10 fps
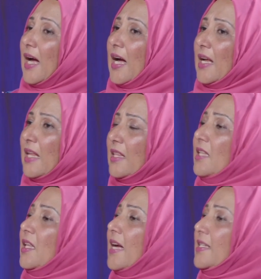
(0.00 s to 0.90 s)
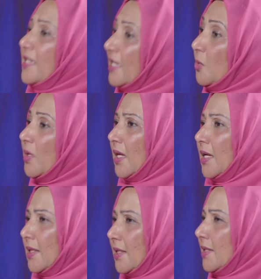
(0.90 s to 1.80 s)
And I think the idea with
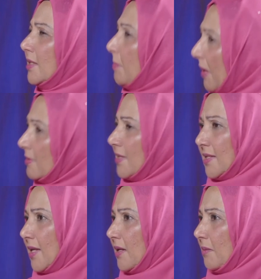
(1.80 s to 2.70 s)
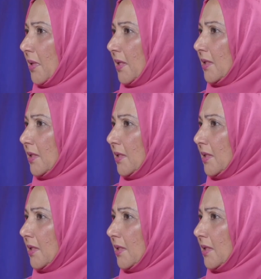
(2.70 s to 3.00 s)
that is about sustainability.